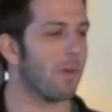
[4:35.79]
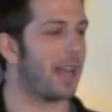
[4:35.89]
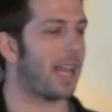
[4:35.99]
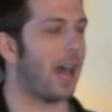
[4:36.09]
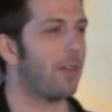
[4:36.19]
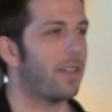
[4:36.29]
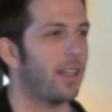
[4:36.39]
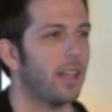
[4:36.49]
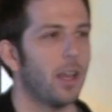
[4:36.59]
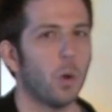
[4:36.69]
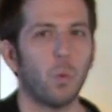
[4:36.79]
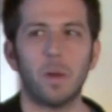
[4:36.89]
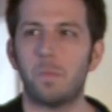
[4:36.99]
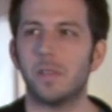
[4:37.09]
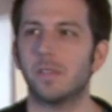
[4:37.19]
right now that
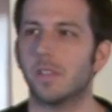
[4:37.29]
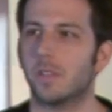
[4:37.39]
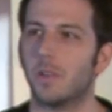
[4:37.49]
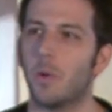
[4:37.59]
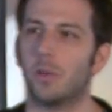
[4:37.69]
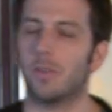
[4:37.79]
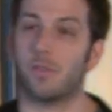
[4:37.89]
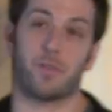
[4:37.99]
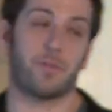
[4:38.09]
what business owner